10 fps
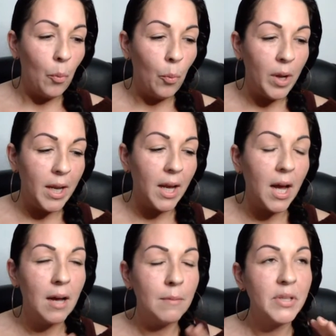when it
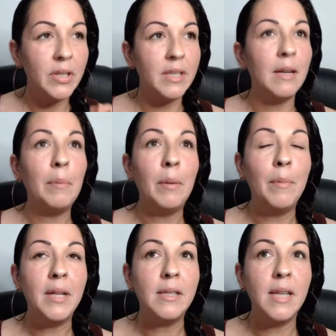comes to
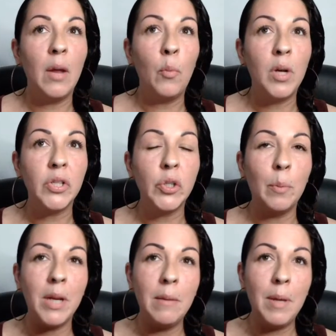supplements and what
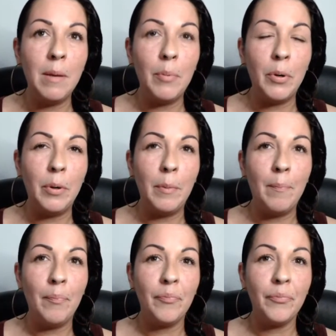so many
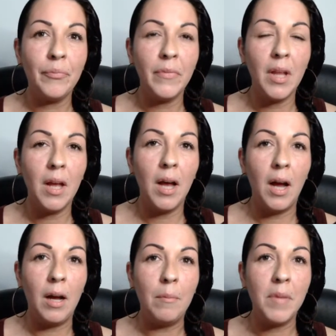people
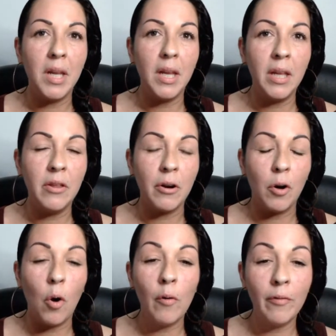
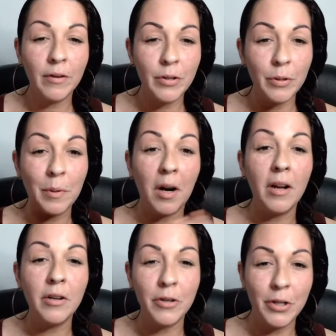either overdo or
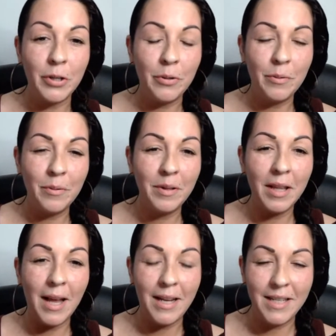underdo
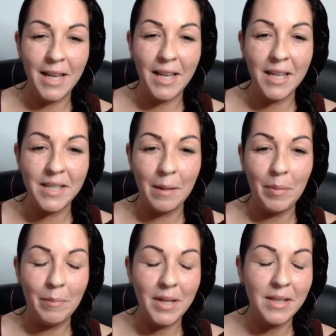on taking
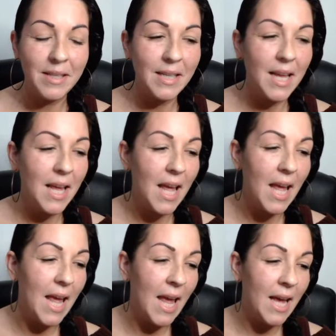supplements,
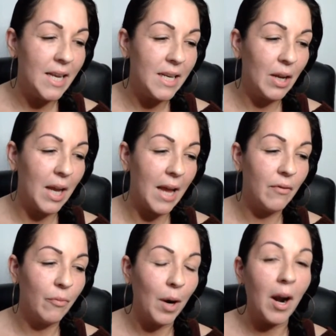and
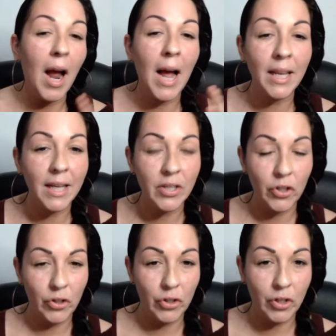kind of where I like
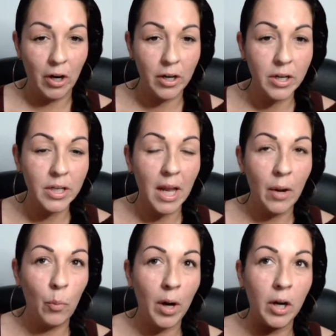to start
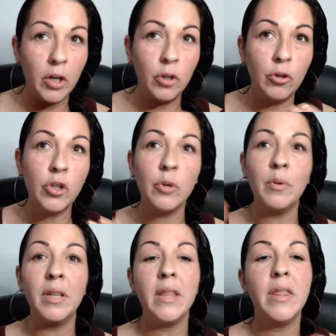and where you should
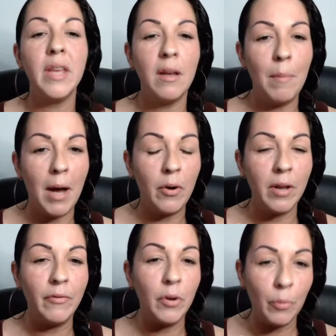really think
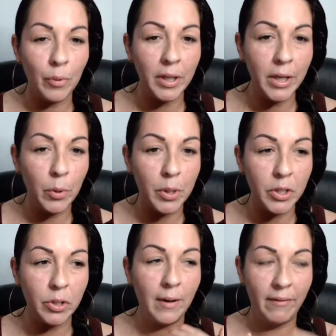about if you're really
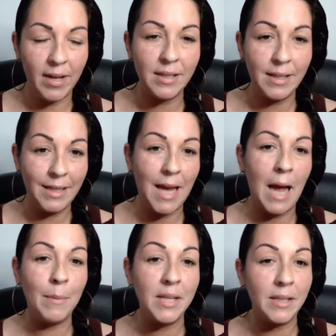going to invest the
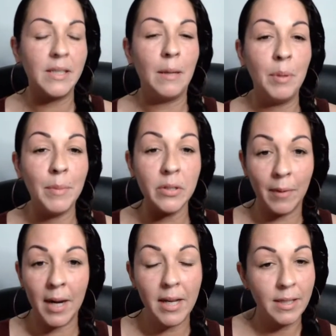time into supplements,
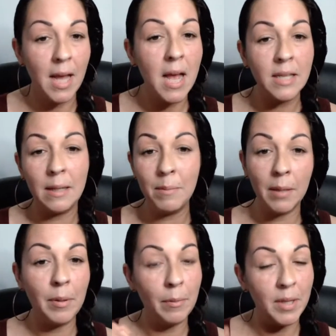right? Because some
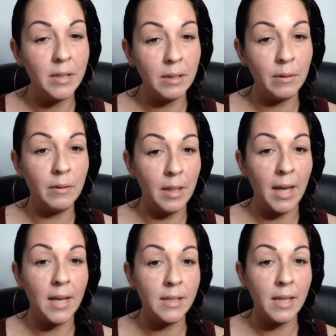supplements,
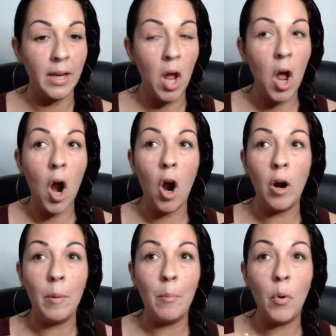like I said,
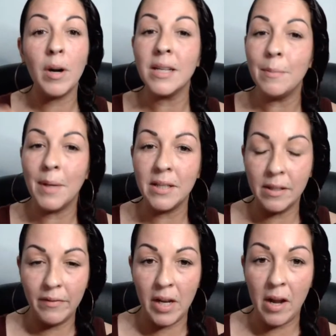are more
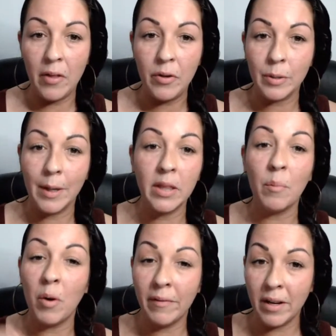expensive than others, right?
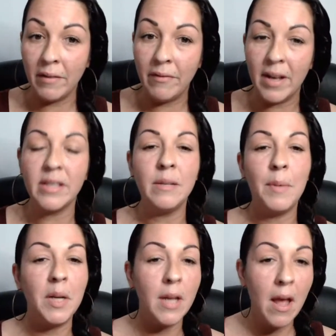They're more of an
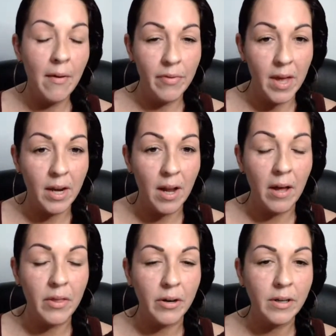investment than
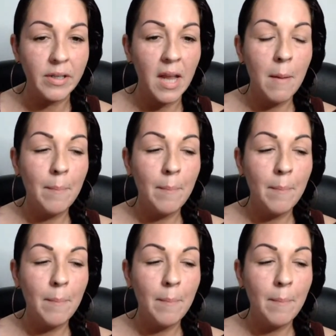others.